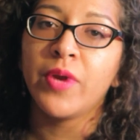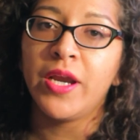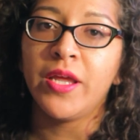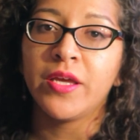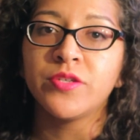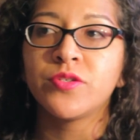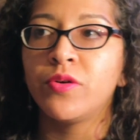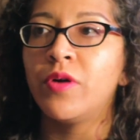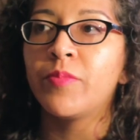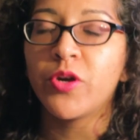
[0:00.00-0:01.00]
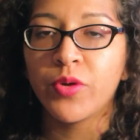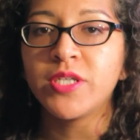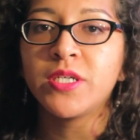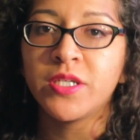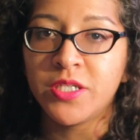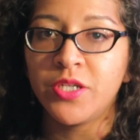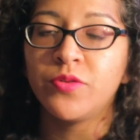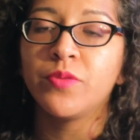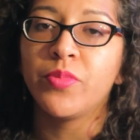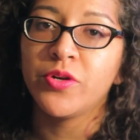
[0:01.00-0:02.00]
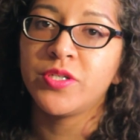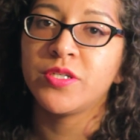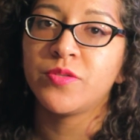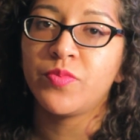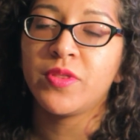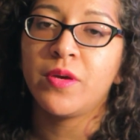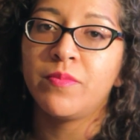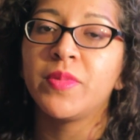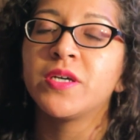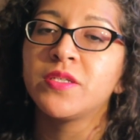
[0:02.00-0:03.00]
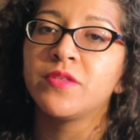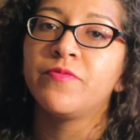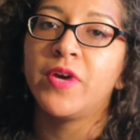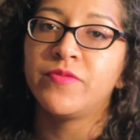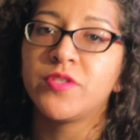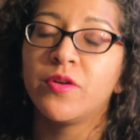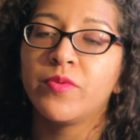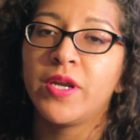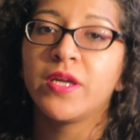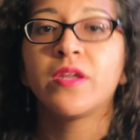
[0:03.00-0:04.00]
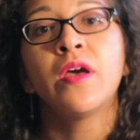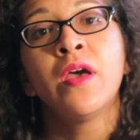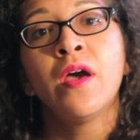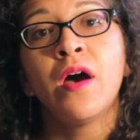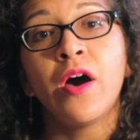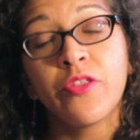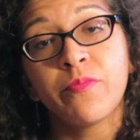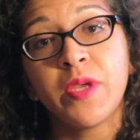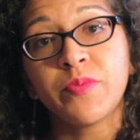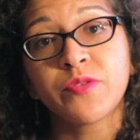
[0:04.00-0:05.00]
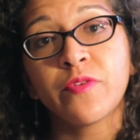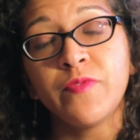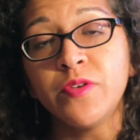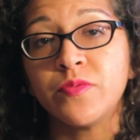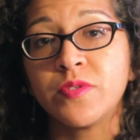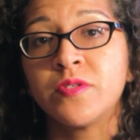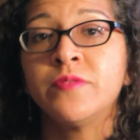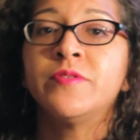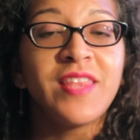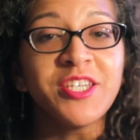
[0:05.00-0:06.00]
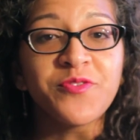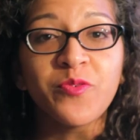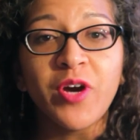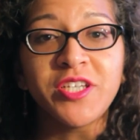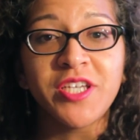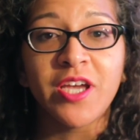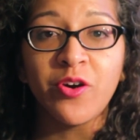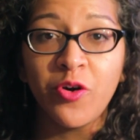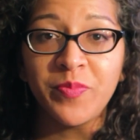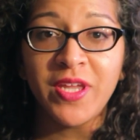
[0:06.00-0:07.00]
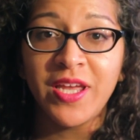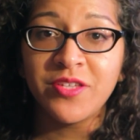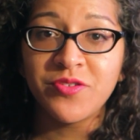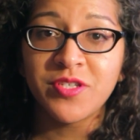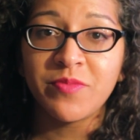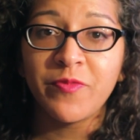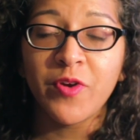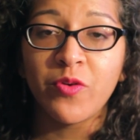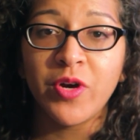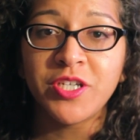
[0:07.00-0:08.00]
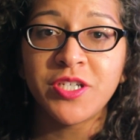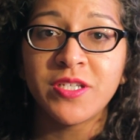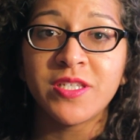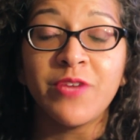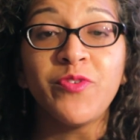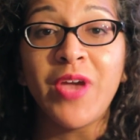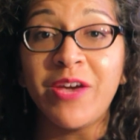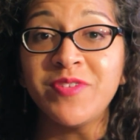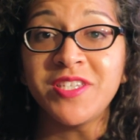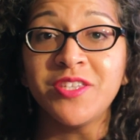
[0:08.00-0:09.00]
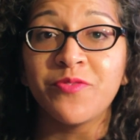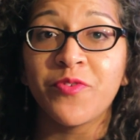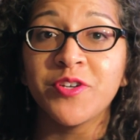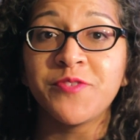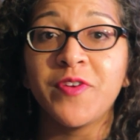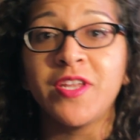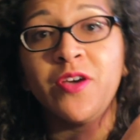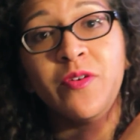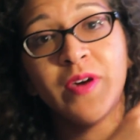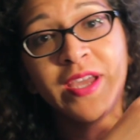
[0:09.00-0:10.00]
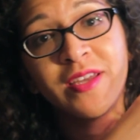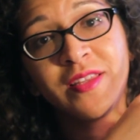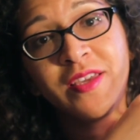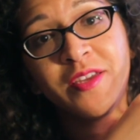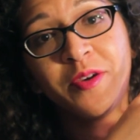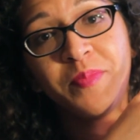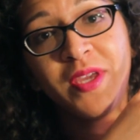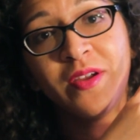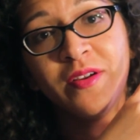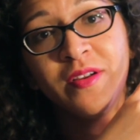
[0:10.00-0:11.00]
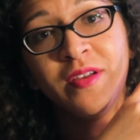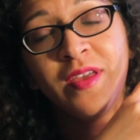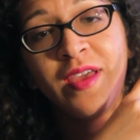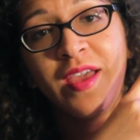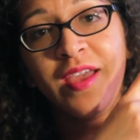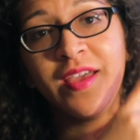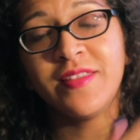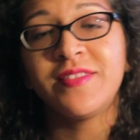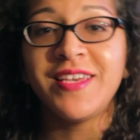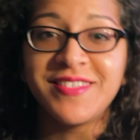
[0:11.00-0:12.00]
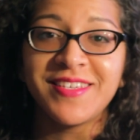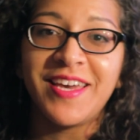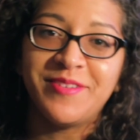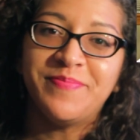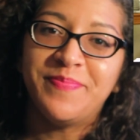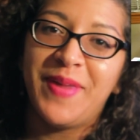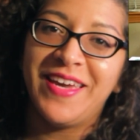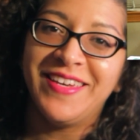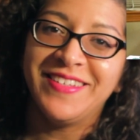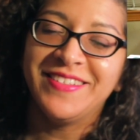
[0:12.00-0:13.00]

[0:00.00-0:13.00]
rating, so I'm going to continue to purchase with them because of the five star rating and other people's reviews. Thanks for watching. I hope that answered some of your questions. If you haven't seen the first video, I can link it up here. And thanks again. Bye.